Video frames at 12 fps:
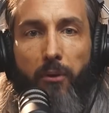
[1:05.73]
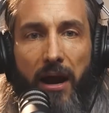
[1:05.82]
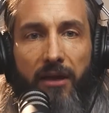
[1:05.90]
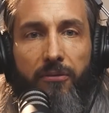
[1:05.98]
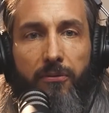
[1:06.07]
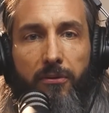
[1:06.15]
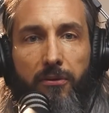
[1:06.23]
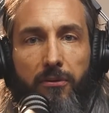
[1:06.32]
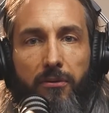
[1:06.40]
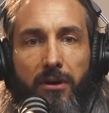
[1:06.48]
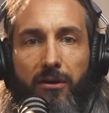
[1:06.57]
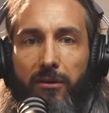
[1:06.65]
break
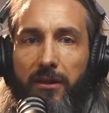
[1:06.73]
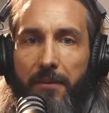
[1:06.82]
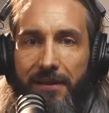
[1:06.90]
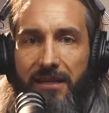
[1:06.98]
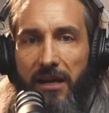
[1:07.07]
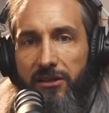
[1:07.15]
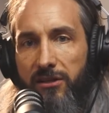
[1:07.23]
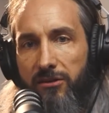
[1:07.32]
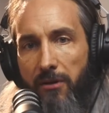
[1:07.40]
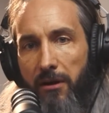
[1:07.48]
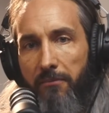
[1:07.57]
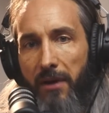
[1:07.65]
through your limitations
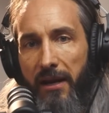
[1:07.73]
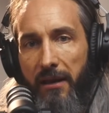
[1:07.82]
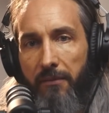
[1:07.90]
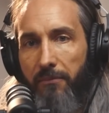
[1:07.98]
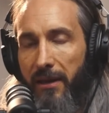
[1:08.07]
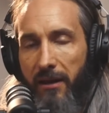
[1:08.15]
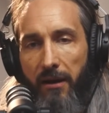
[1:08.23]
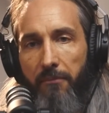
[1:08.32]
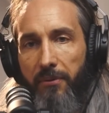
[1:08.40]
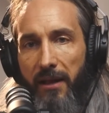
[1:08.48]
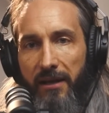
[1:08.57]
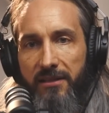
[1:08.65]
around money being
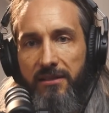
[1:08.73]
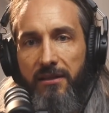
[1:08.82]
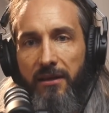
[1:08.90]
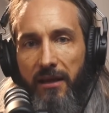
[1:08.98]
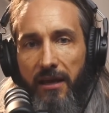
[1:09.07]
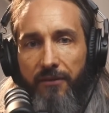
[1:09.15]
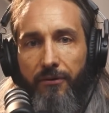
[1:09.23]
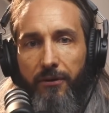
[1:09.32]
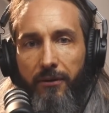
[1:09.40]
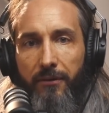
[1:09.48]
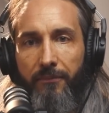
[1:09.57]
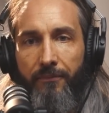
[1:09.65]
complex,
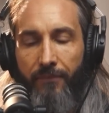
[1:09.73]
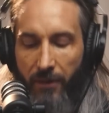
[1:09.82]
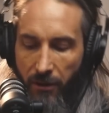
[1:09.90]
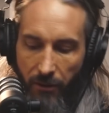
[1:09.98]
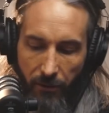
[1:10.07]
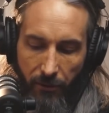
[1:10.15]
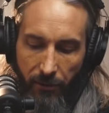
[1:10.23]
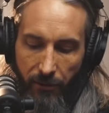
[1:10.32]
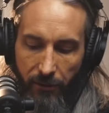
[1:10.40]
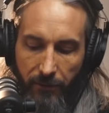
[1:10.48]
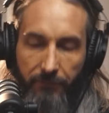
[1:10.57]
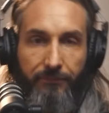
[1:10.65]
evil,
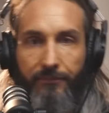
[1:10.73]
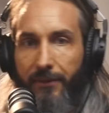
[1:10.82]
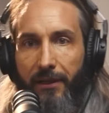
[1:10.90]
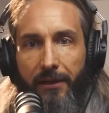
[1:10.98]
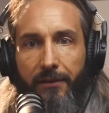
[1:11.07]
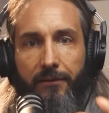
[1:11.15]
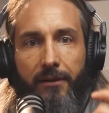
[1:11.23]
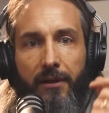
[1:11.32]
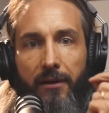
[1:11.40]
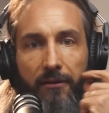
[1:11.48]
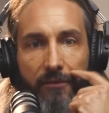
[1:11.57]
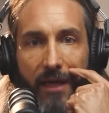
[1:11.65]
or, you know,
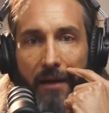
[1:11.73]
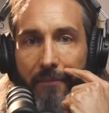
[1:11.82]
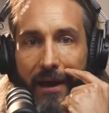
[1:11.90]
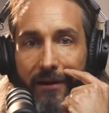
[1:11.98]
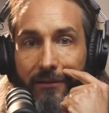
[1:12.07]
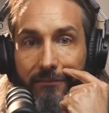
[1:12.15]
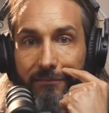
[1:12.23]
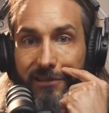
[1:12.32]
for that matter,